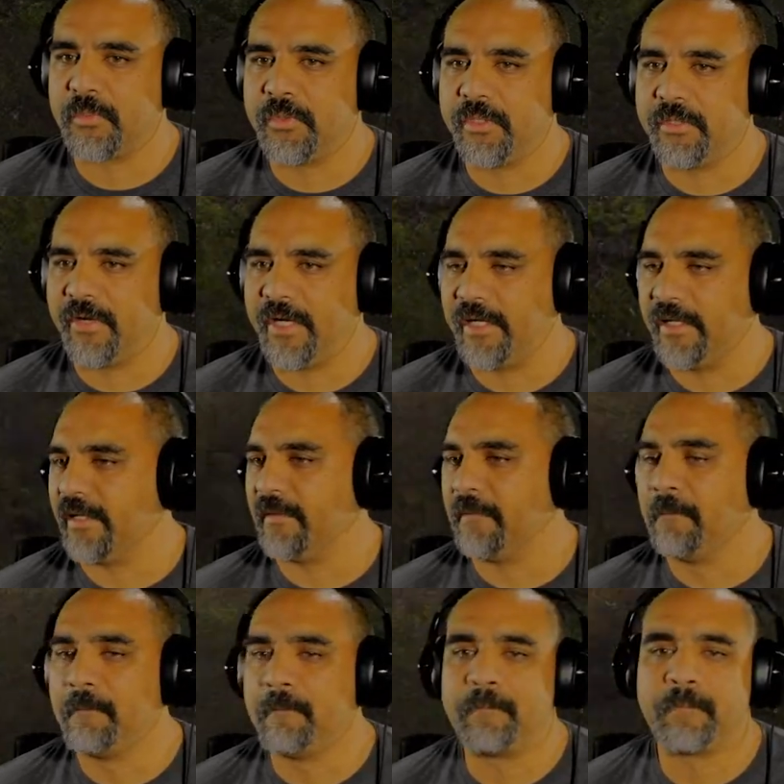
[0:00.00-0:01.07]
wood right here.
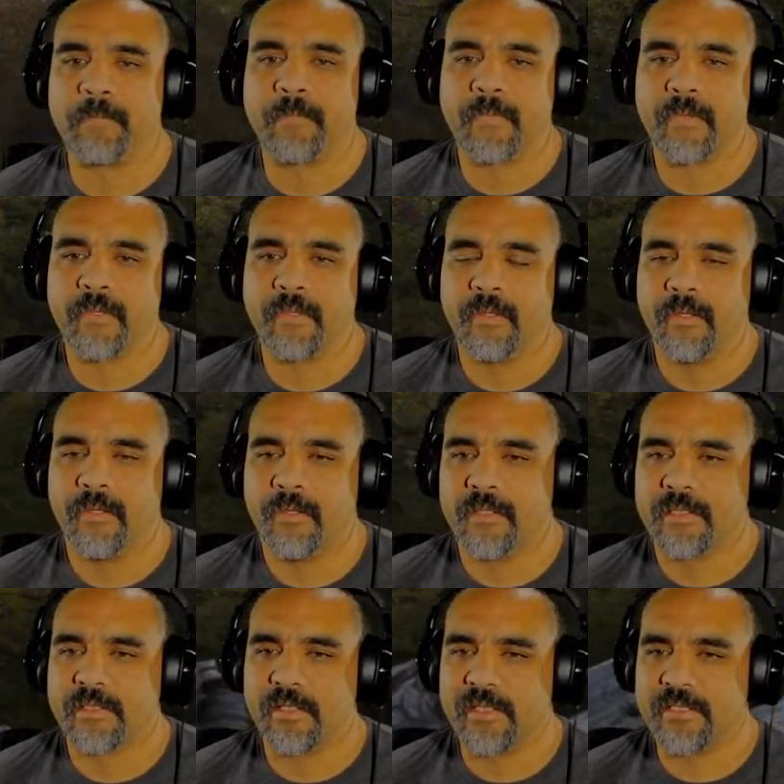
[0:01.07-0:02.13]

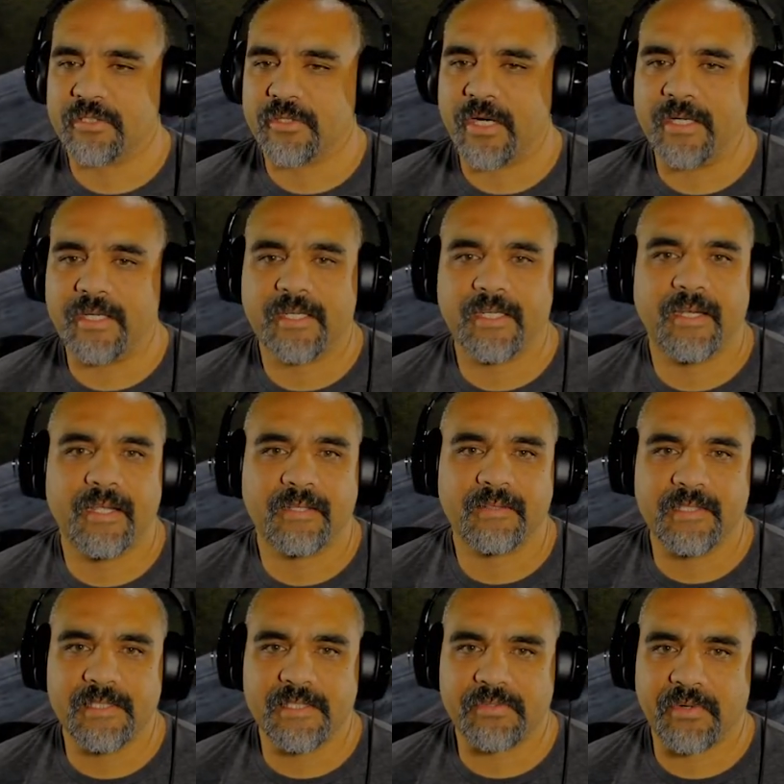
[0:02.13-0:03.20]
So let's try to connect
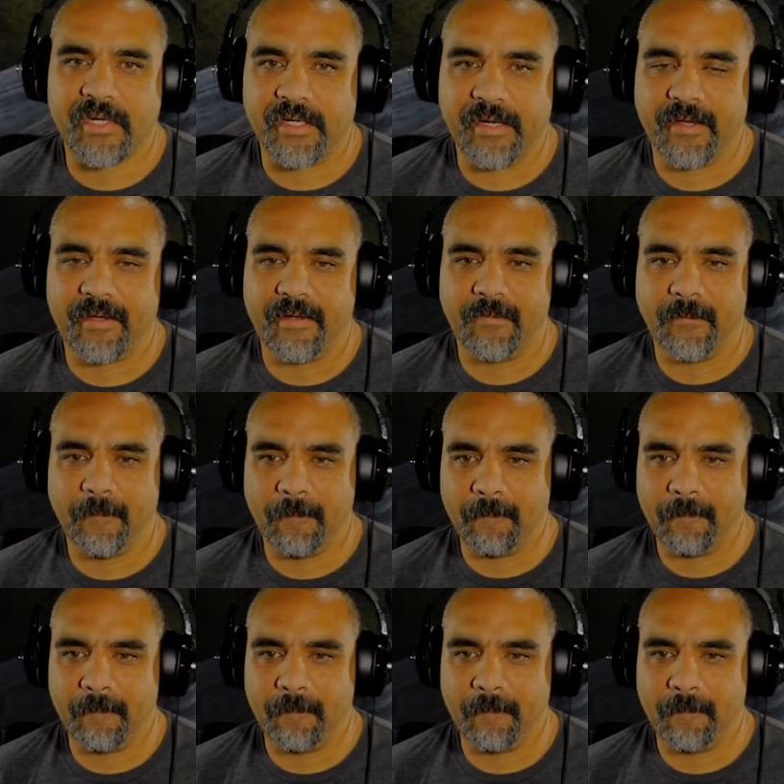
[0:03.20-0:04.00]
these right now.